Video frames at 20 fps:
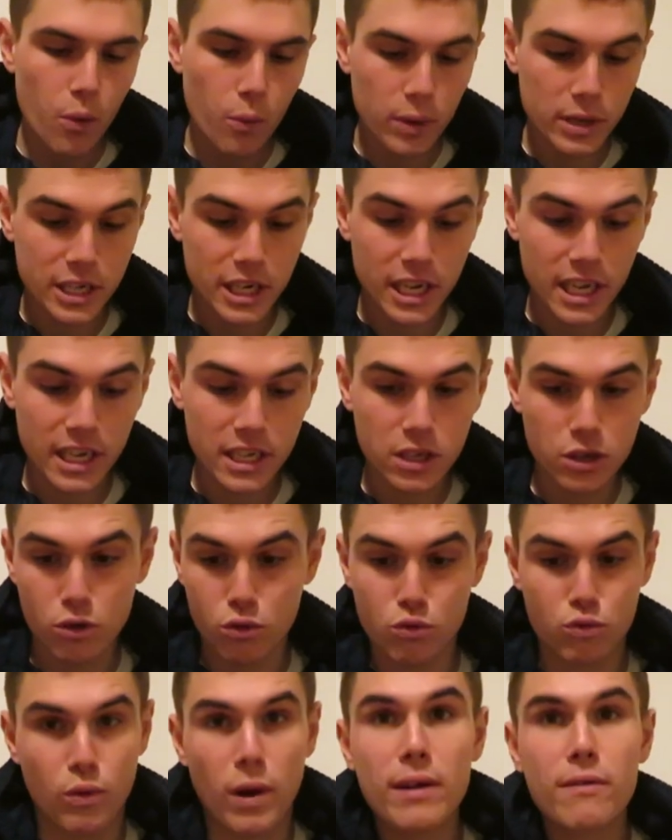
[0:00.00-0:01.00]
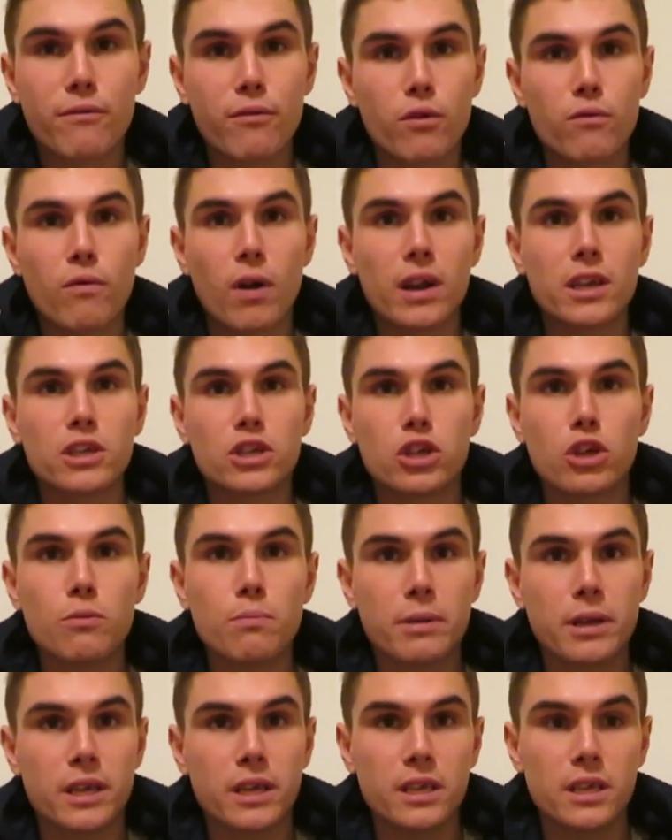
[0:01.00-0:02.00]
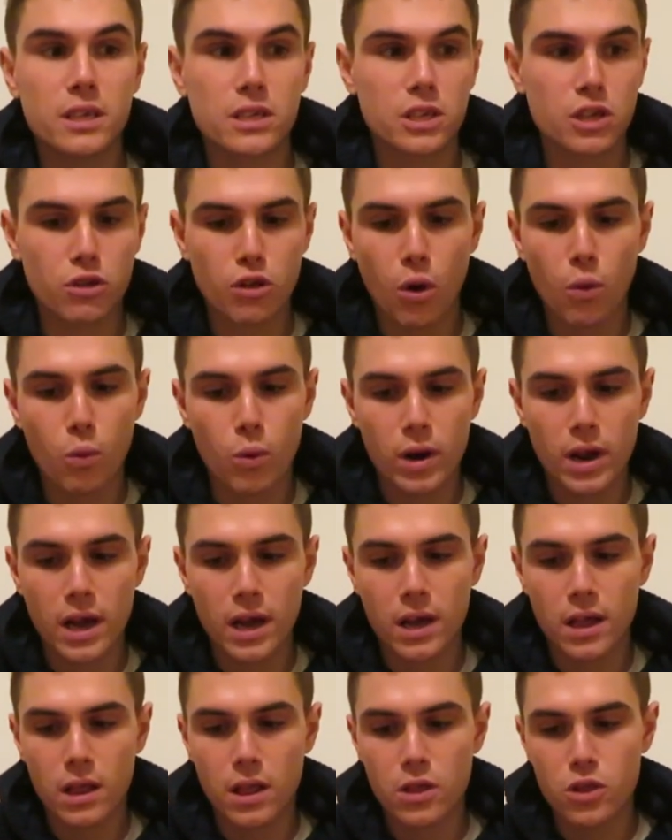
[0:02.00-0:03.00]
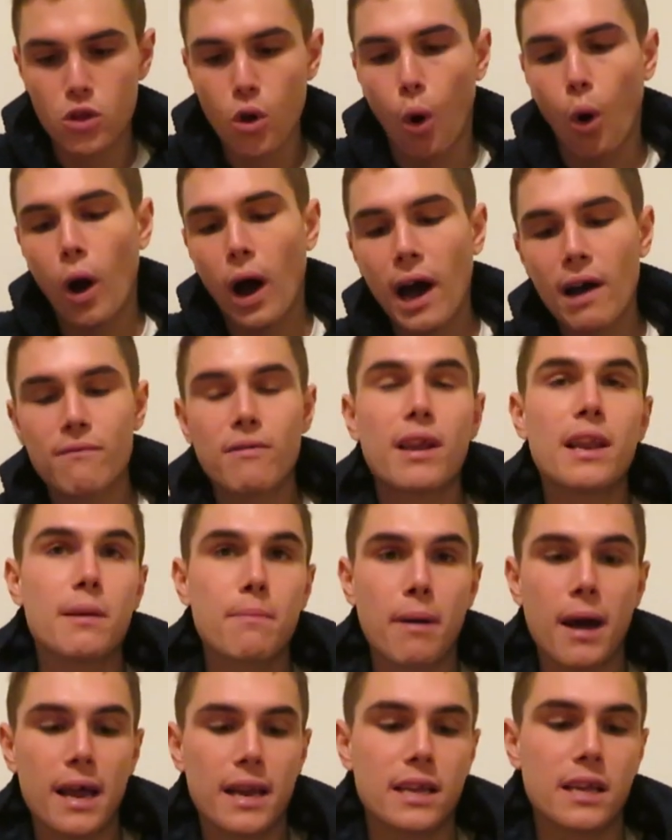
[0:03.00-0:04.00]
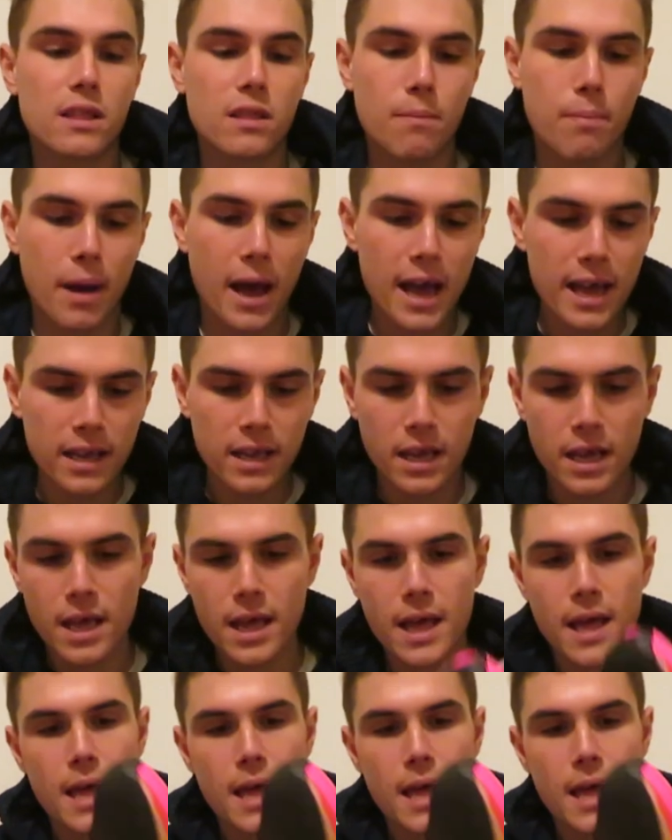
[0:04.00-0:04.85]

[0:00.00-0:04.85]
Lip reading: which is great for a running shoe because you don't want to not have any padding at the back.